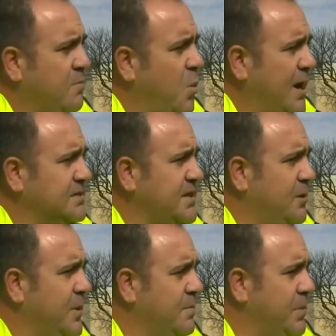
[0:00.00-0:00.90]
When
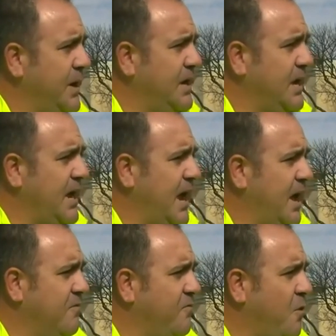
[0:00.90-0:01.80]
White Settlement P
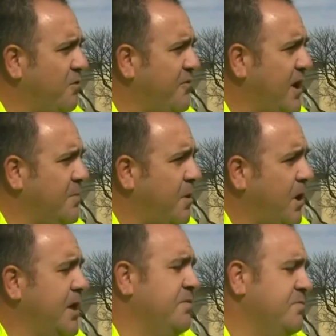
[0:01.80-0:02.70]
D and Fort Worth Fire
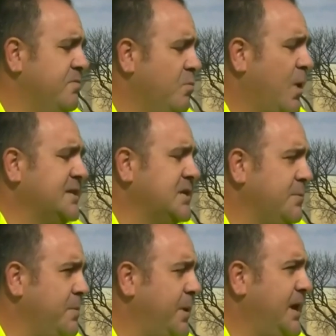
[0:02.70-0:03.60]
Department, and
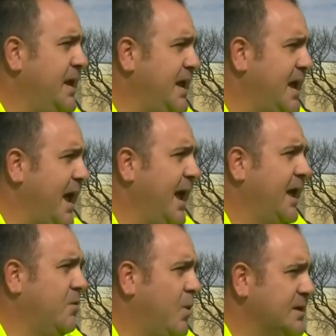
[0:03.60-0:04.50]
White Settlement P
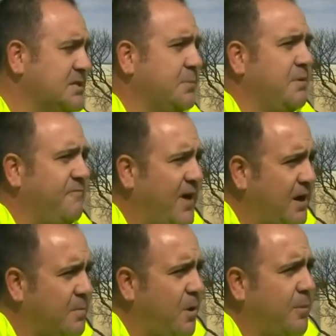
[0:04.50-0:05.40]
D and White
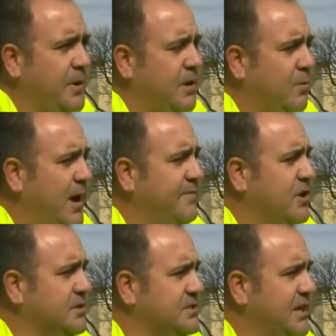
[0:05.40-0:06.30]
Settlement Fire Department
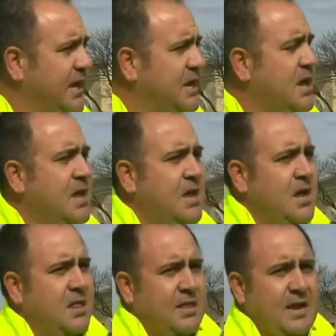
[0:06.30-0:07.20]
arrived on scene,
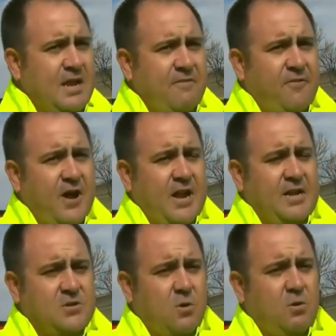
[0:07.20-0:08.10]
they did
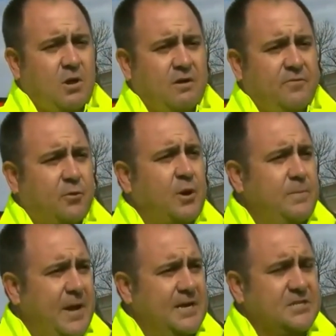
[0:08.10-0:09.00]
find a total of
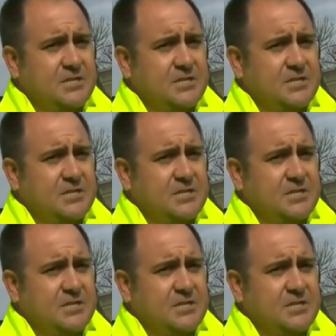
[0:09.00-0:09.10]
three